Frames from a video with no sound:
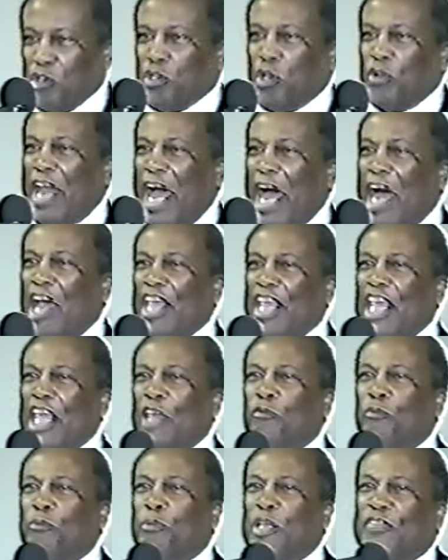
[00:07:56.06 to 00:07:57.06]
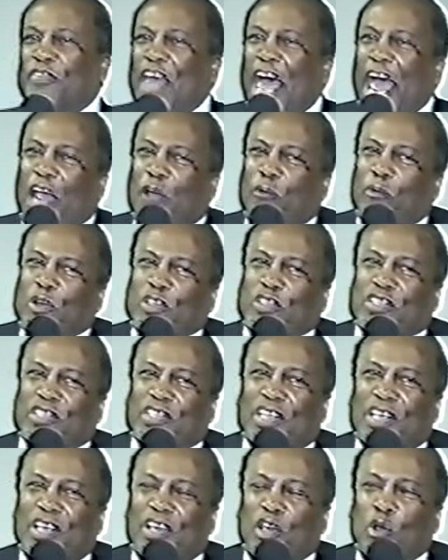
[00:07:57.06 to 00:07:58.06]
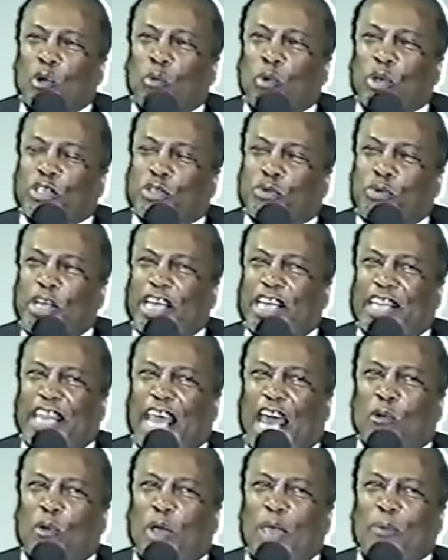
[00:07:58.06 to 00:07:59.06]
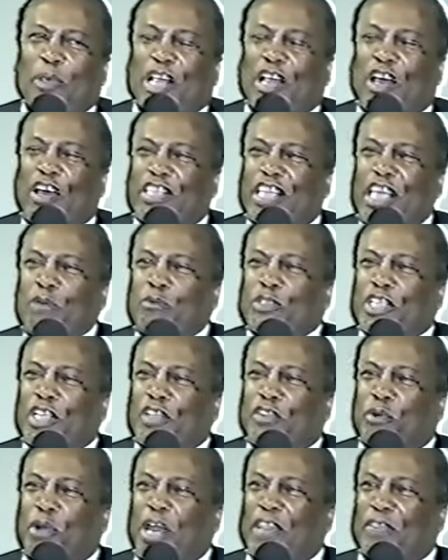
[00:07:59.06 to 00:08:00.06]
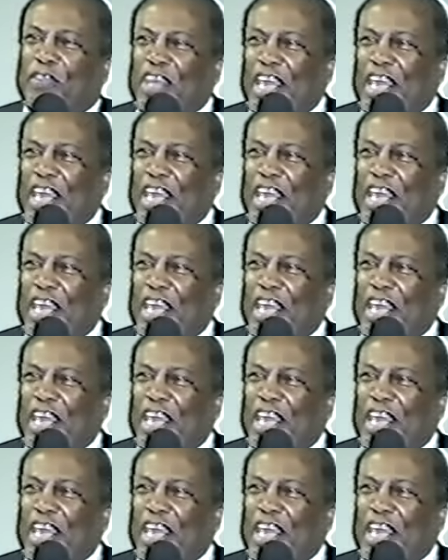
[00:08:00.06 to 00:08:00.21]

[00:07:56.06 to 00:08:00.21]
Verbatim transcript: So now, if Pythagoras was treated that way because he was a threat